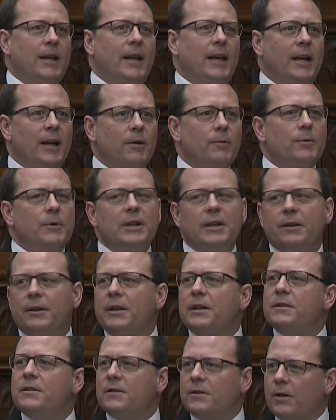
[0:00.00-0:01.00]
And it
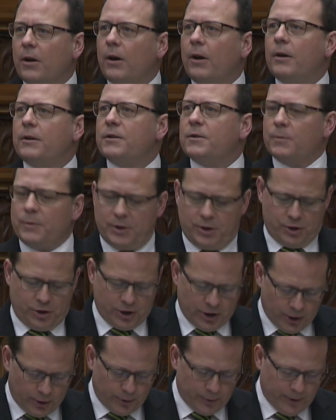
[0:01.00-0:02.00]
really starts with
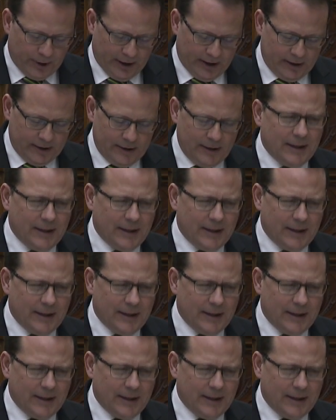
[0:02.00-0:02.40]
children.